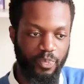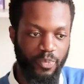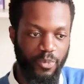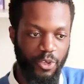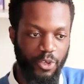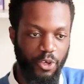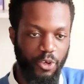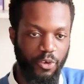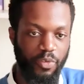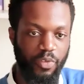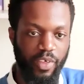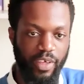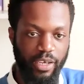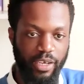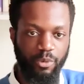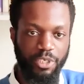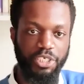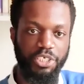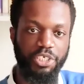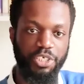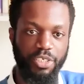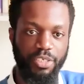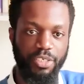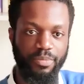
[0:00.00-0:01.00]
you think we
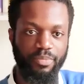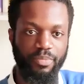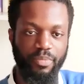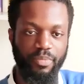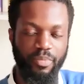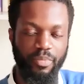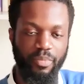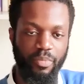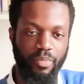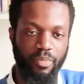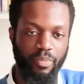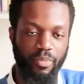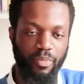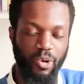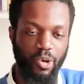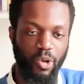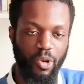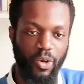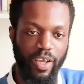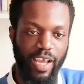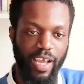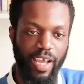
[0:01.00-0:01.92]
should look